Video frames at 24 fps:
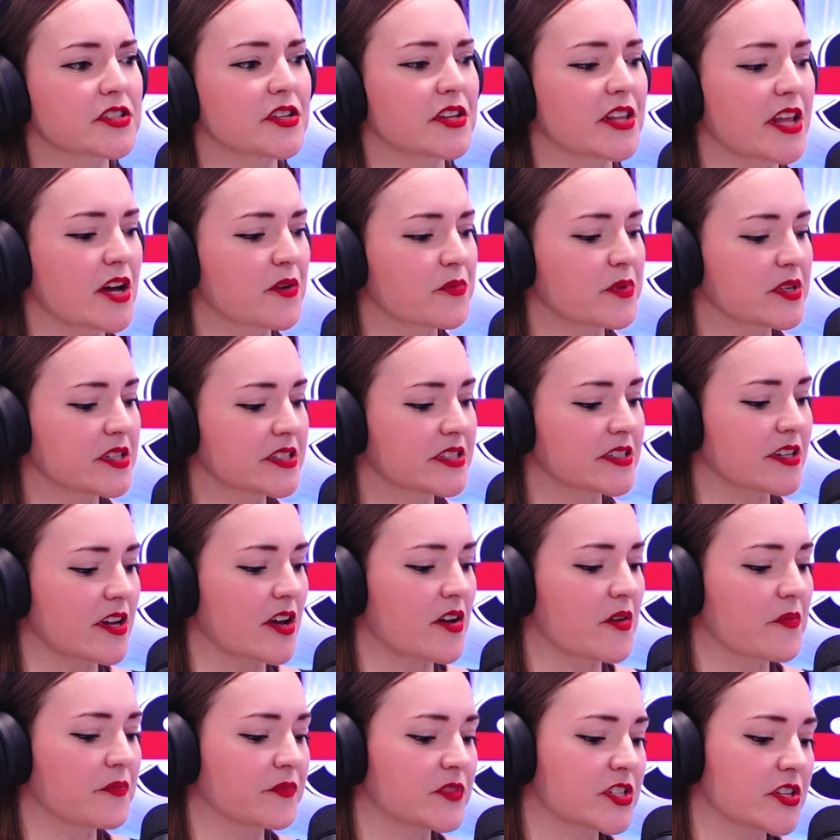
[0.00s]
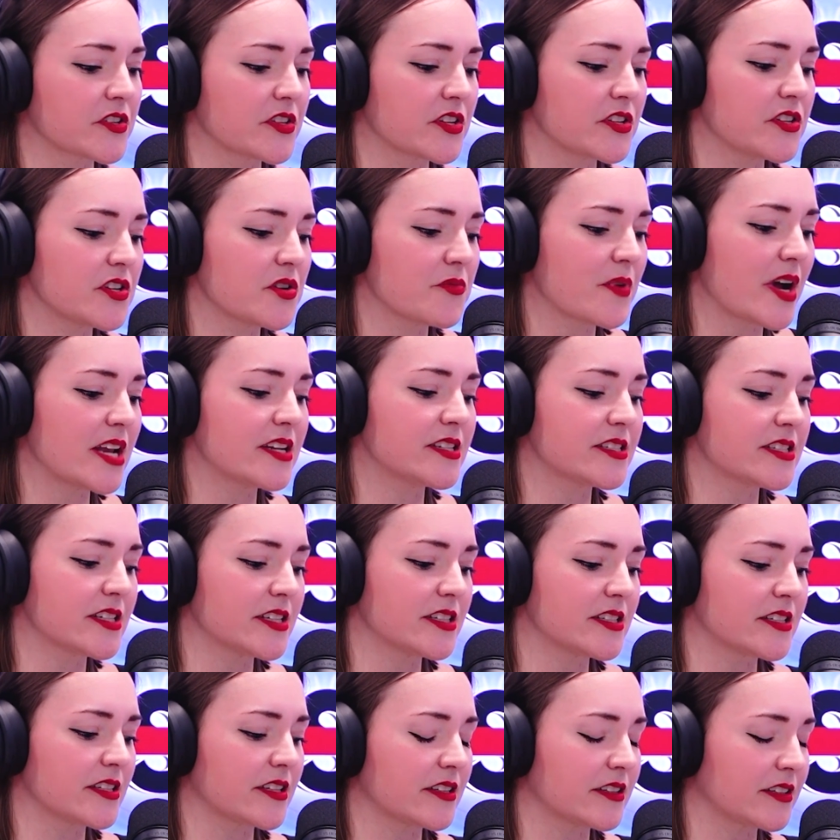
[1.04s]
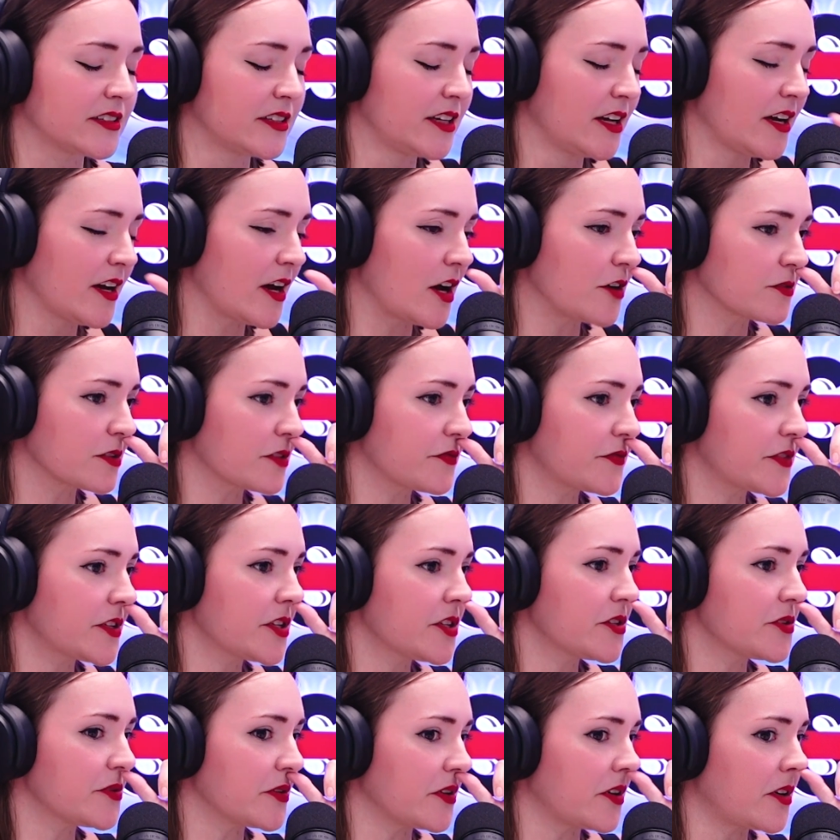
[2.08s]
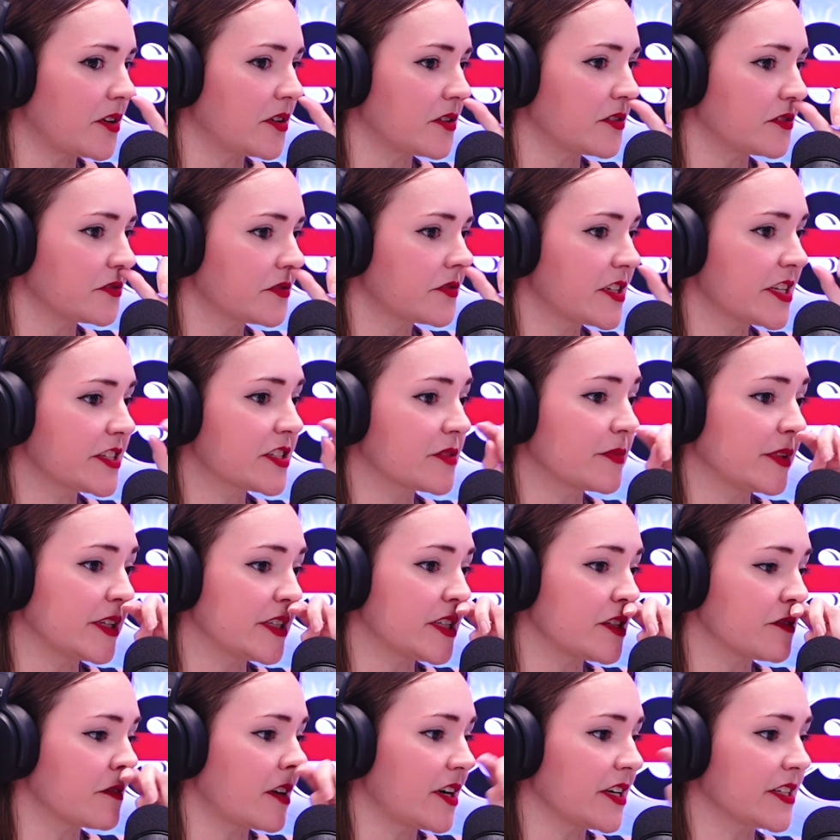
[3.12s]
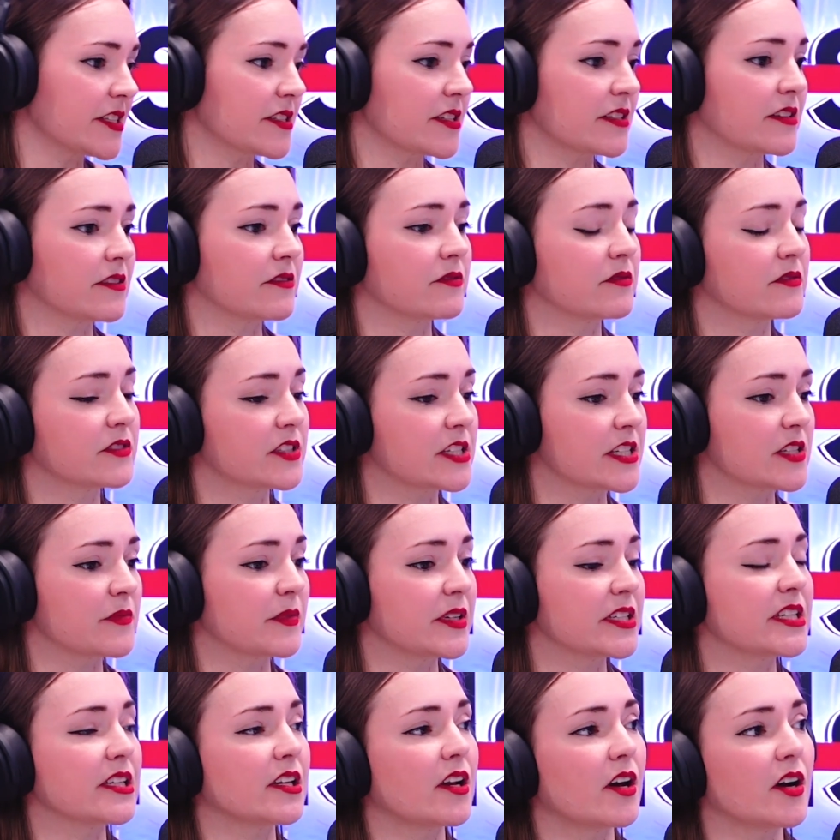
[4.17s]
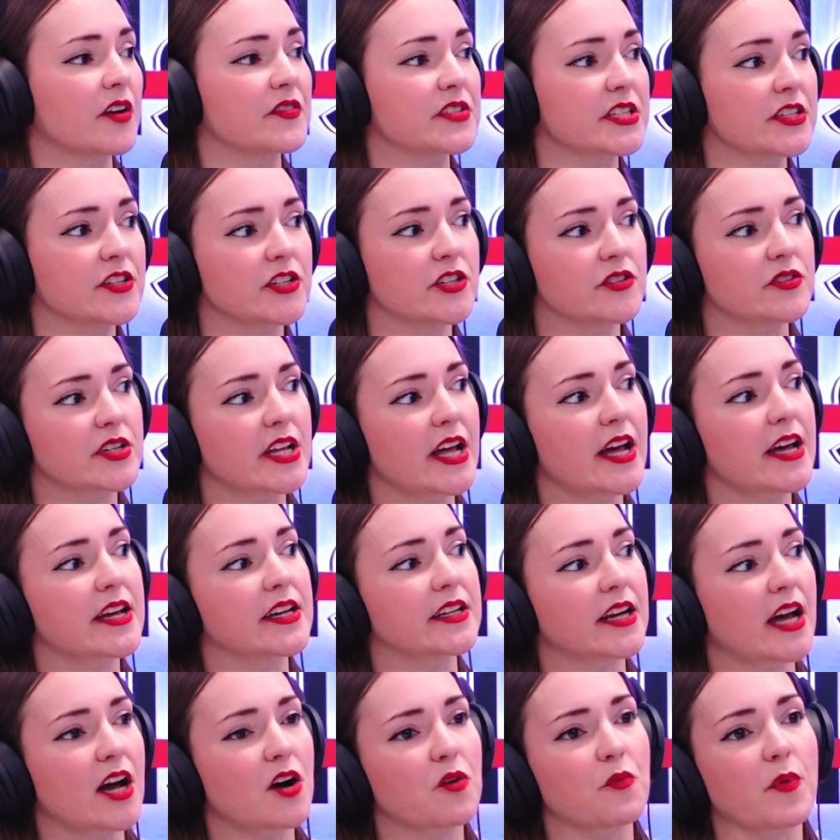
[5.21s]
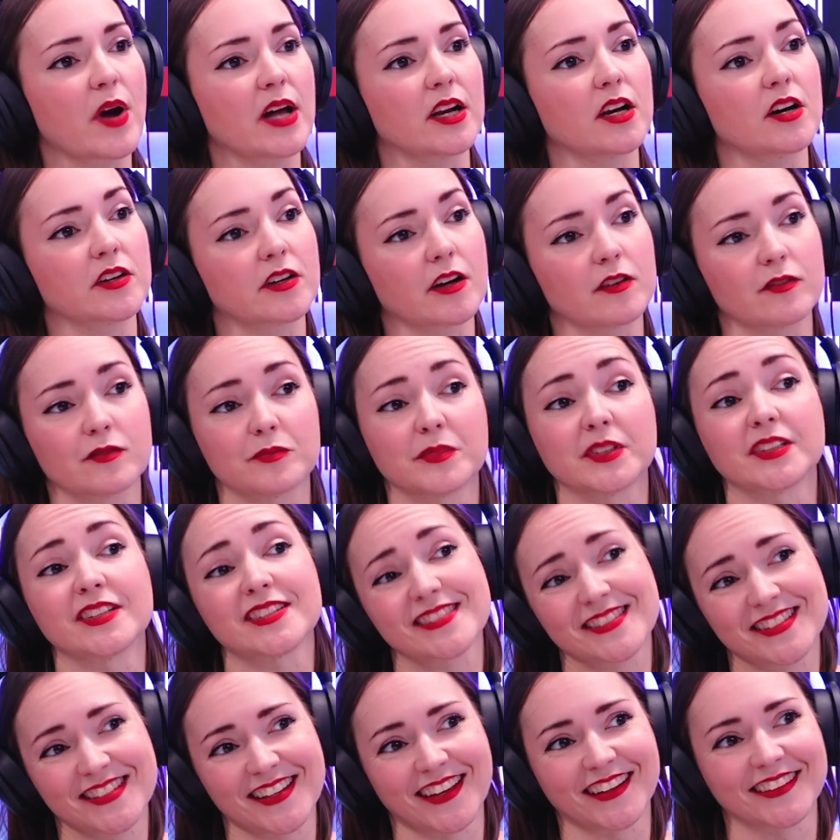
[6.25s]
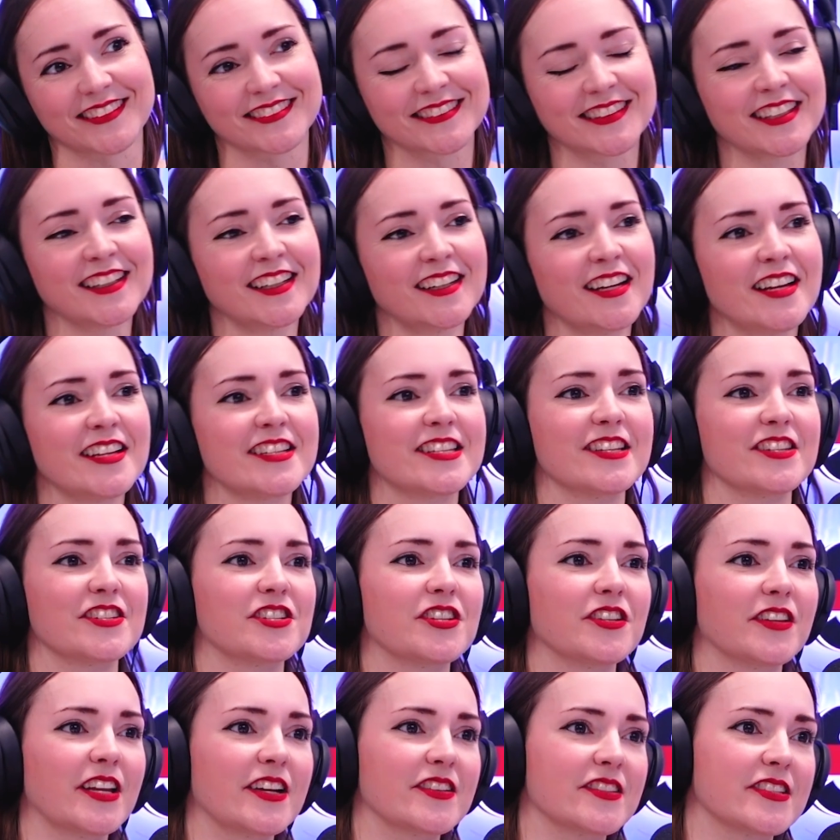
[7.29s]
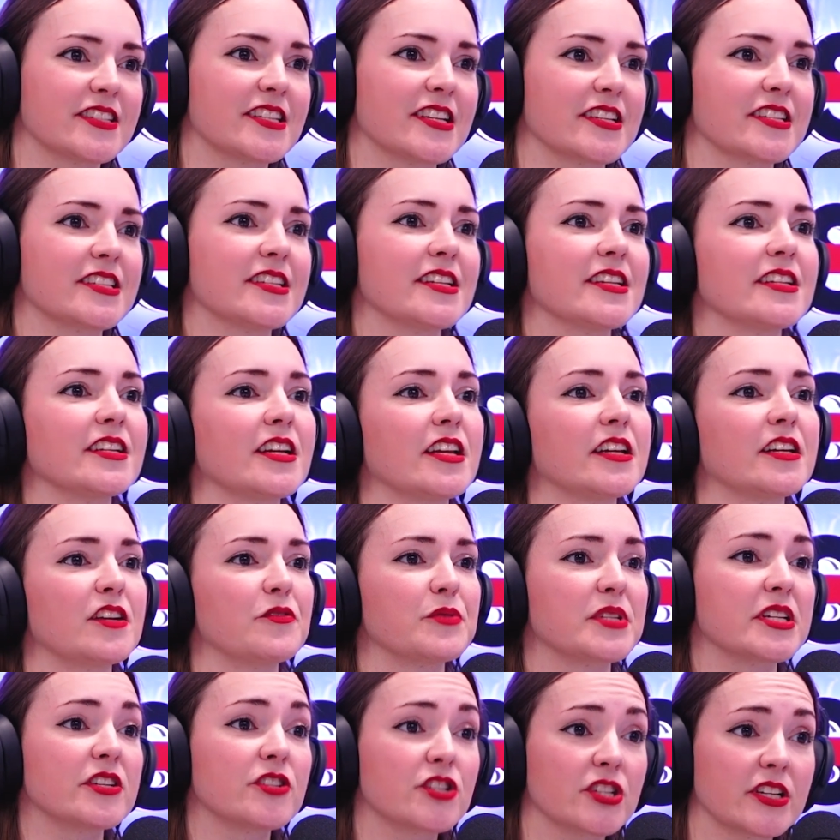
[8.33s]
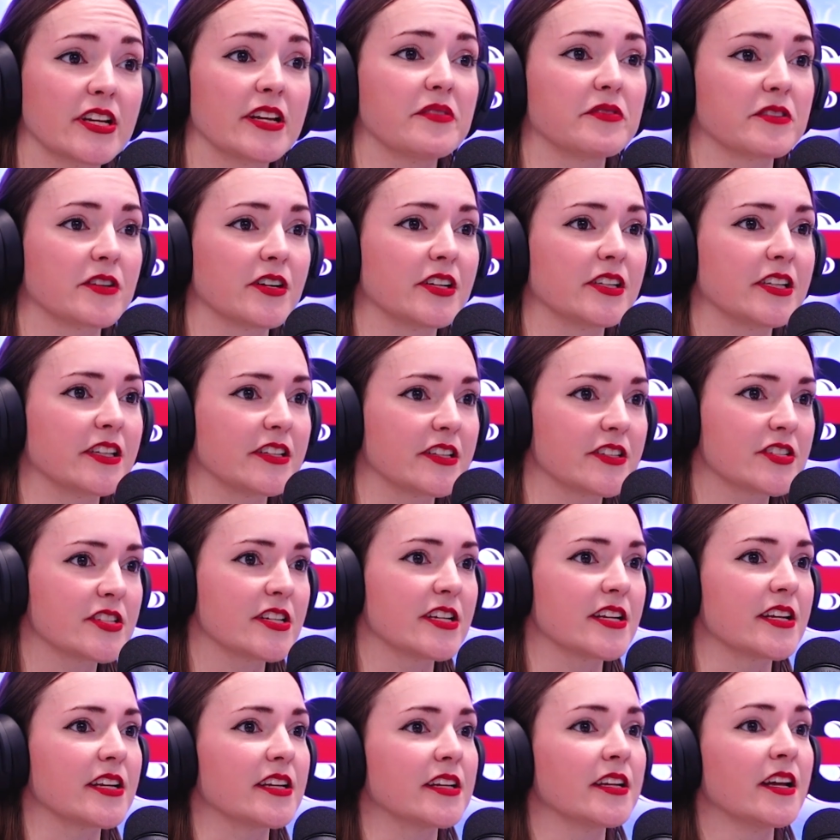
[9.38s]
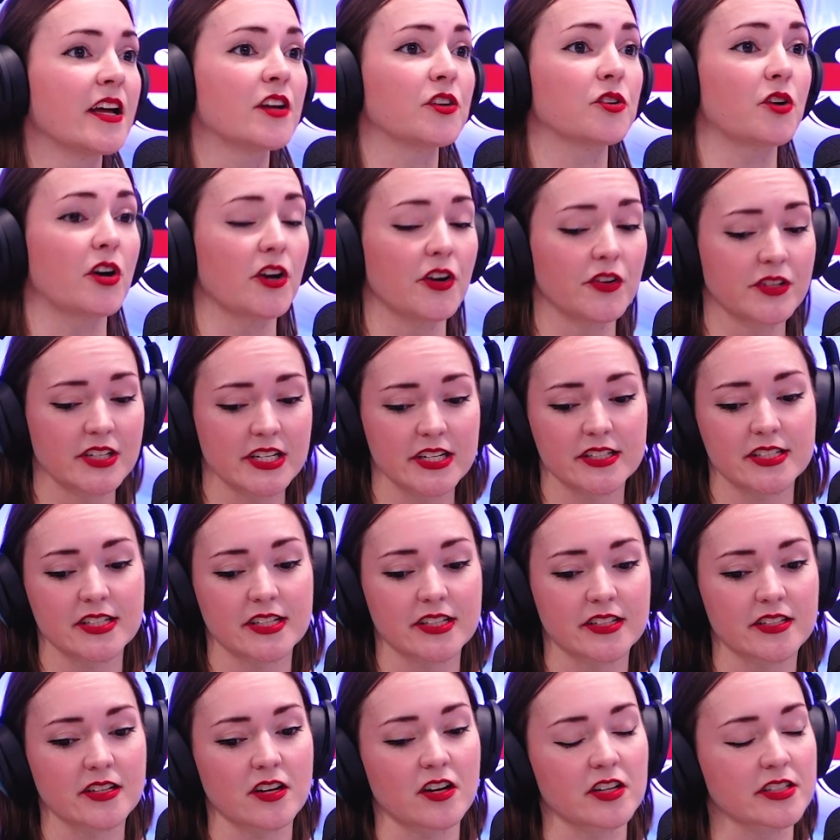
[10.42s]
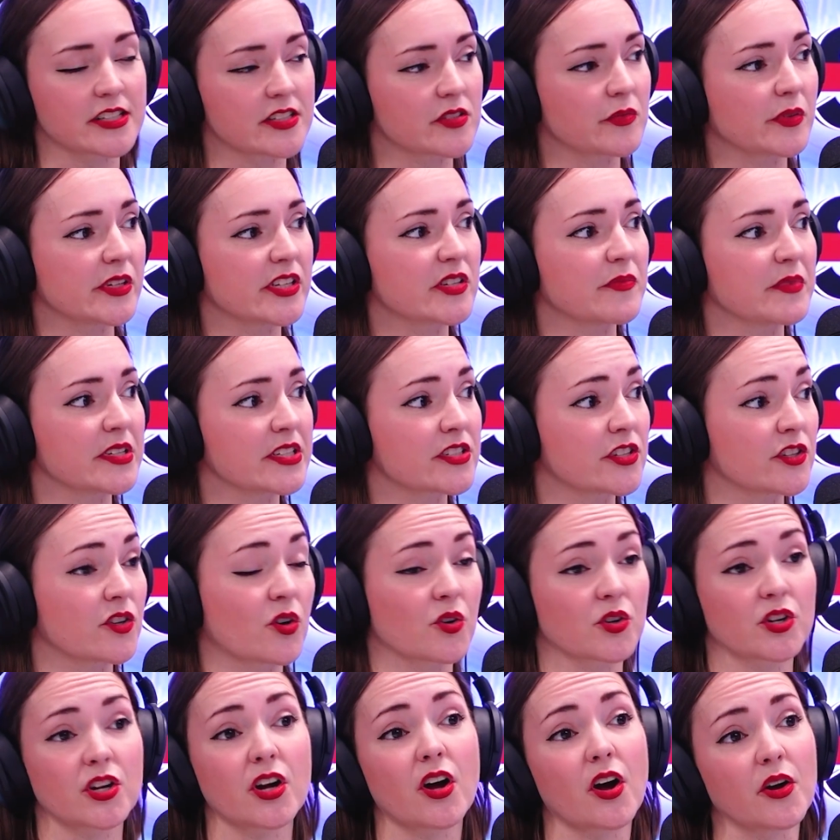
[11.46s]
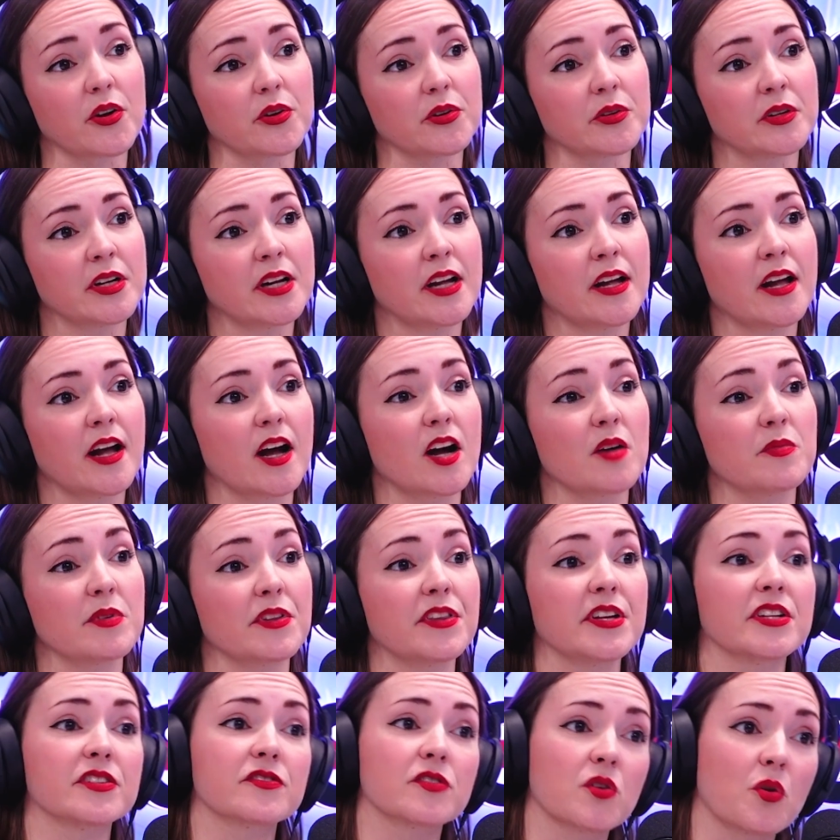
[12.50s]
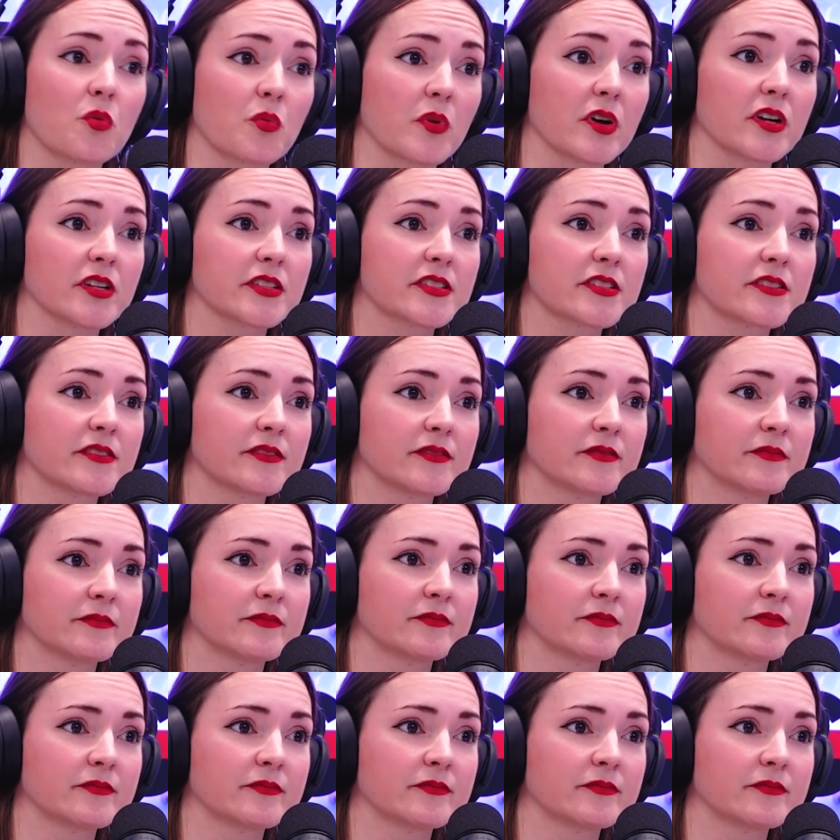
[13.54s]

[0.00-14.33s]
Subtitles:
There was, so the UN did a review of disability rights and disability lives in the UK and how well our government has done since 2016. And it was in Geneva earlier this year. Not only did our disability minister not go, but things have got worse.